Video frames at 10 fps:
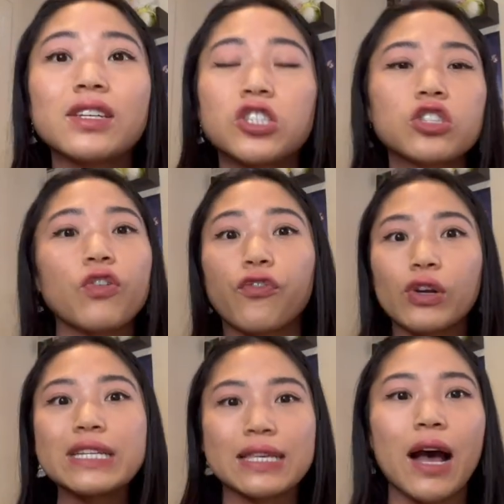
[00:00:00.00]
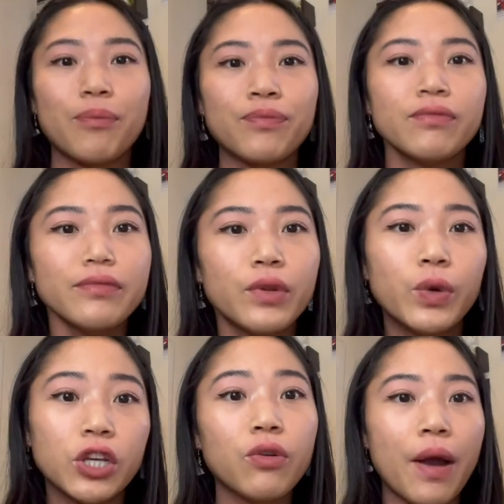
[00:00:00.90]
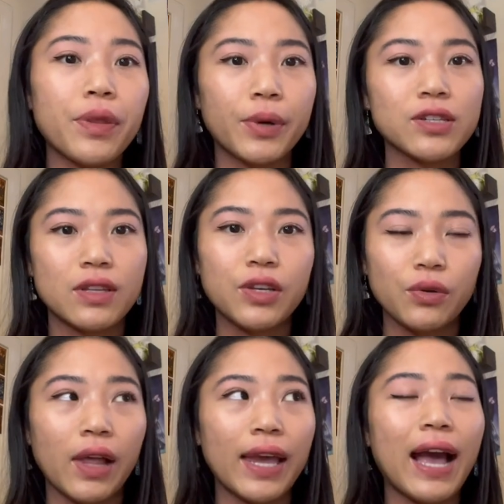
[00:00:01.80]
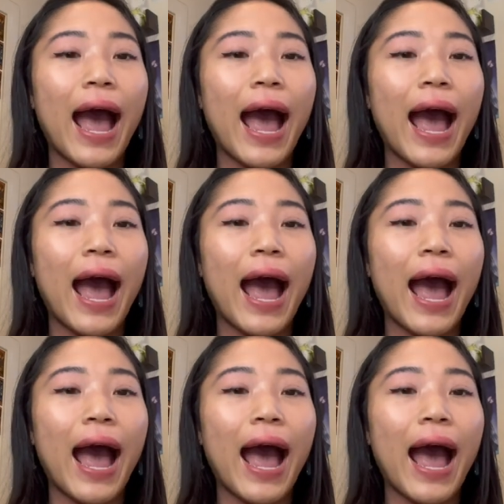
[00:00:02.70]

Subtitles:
to just freeze up when you're around the person that you like.